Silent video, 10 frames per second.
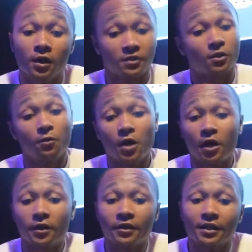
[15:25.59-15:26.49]
some
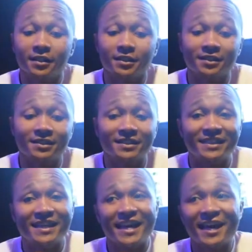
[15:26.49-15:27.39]
water, and I
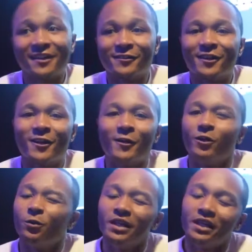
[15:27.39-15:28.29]
ain't gonna call
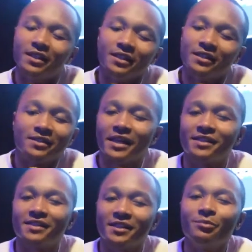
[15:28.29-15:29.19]
the weed the
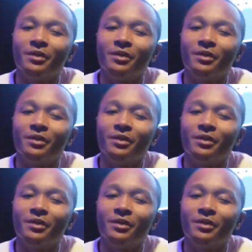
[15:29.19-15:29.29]
necessity,